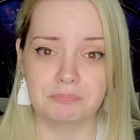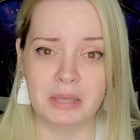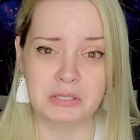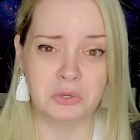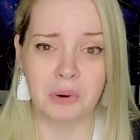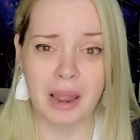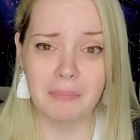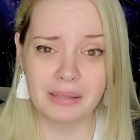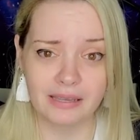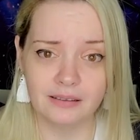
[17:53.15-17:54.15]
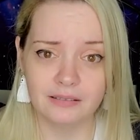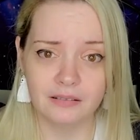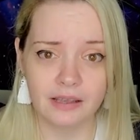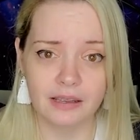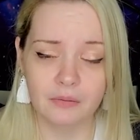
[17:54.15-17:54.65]
It's crappy.
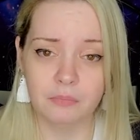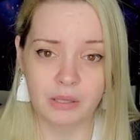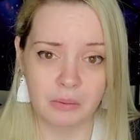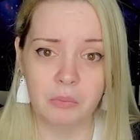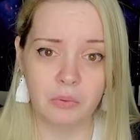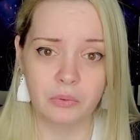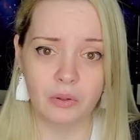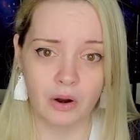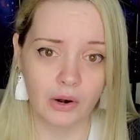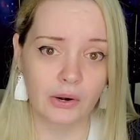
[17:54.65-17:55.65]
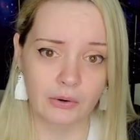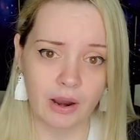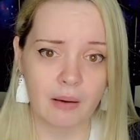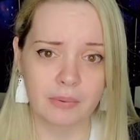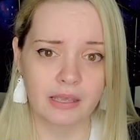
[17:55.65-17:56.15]
Like, people are
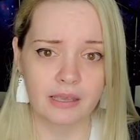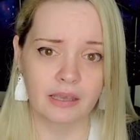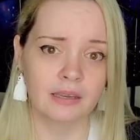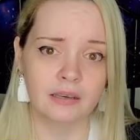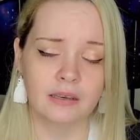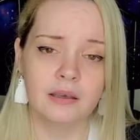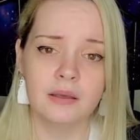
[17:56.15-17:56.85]
crappy, and